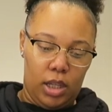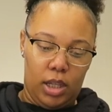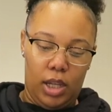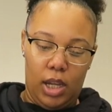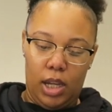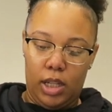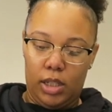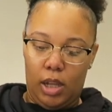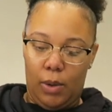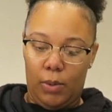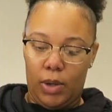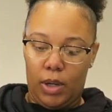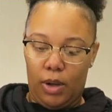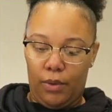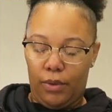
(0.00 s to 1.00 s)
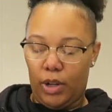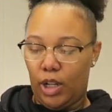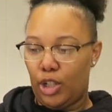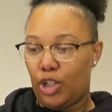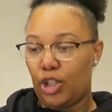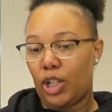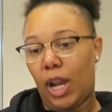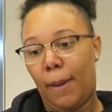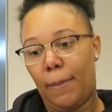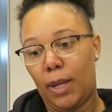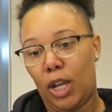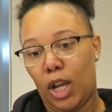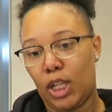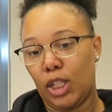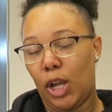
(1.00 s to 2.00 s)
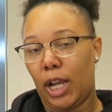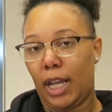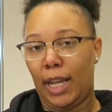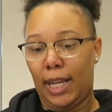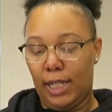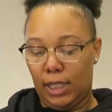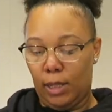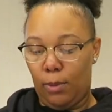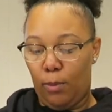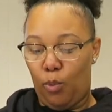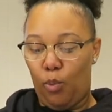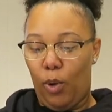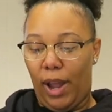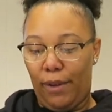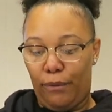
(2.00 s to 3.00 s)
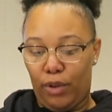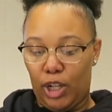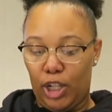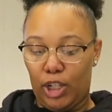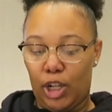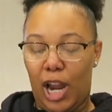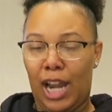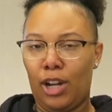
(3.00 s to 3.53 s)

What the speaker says: yeah, so I'm gonna go furniture shopping, y'all, so I can get some white furniture.